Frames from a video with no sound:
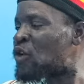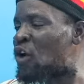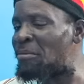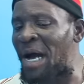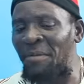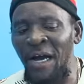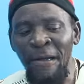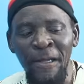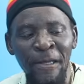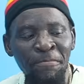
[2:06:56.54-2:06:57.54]
No Obama.
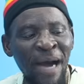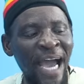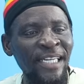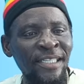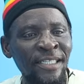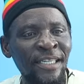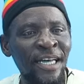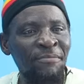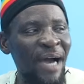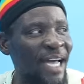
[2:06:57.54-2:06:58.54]
Biden,
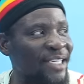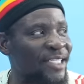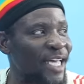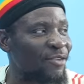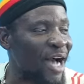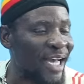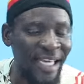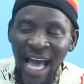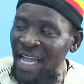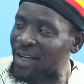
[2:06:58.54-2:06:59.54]
by the same one
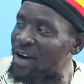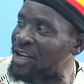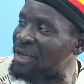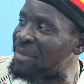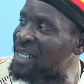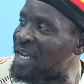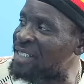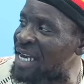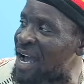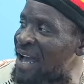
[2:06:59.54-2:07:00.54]
can't come give me in a
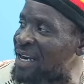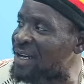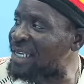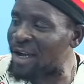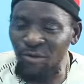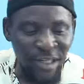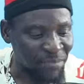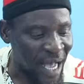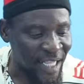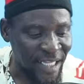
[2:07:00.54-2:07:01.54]
general, I care which
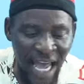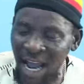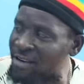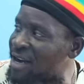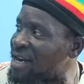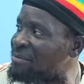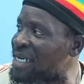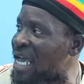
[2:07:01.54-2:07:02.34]
part in our world, me